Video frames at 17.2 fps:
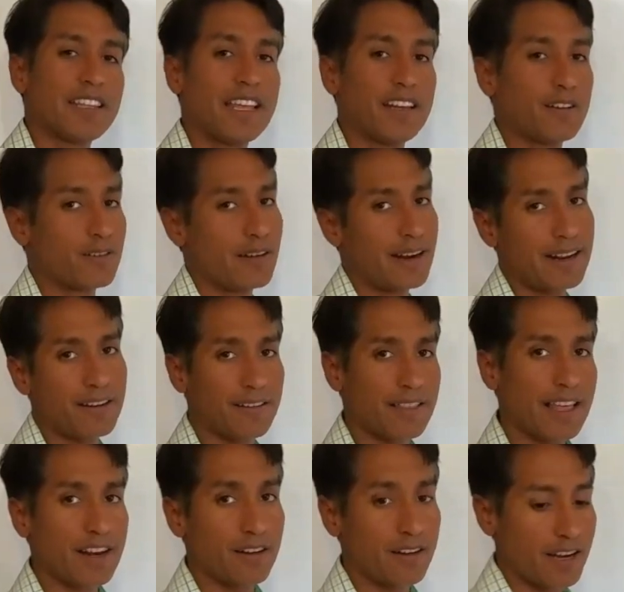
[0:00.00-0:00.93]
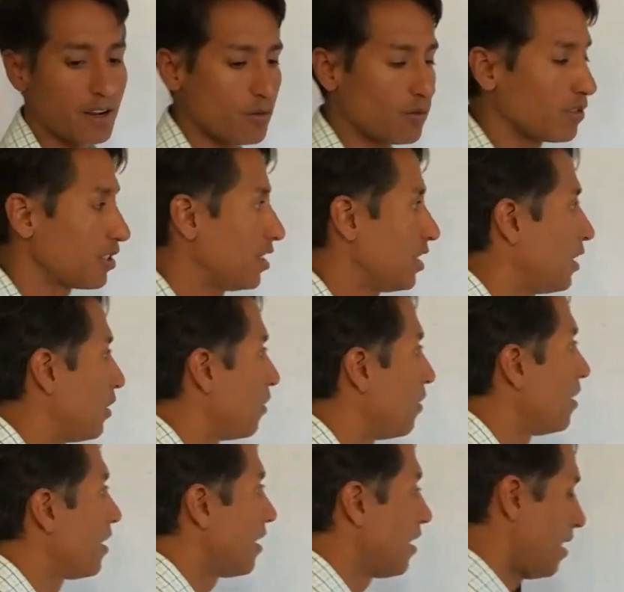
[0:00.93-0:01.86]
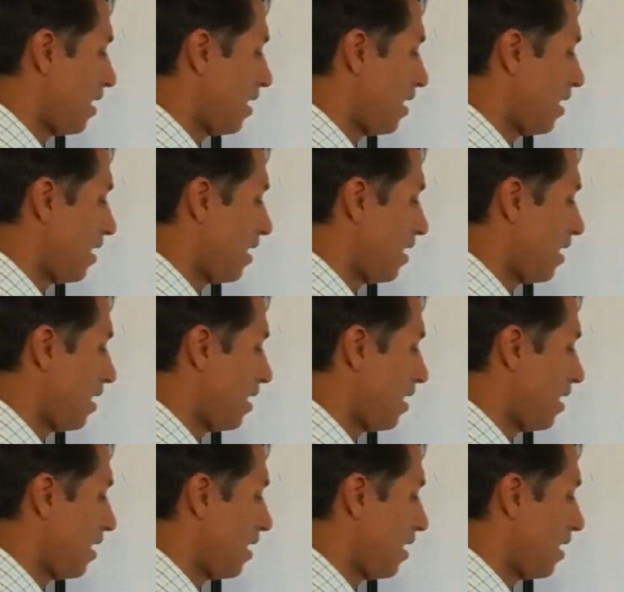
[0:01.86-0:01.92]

than greater than or equal to.